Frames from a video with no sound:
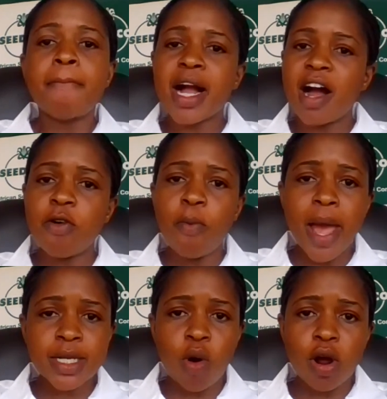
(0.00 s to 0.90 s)
Magavu
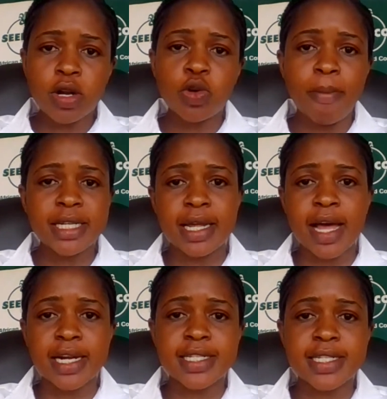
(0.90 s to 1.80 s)
went on to mention
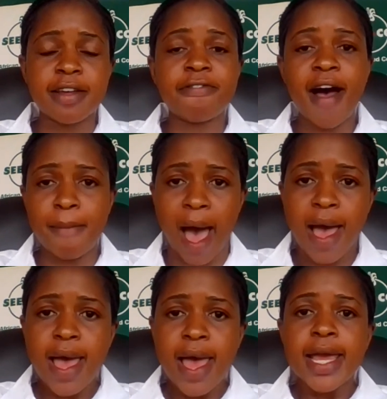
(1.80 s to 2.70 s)
that the farmer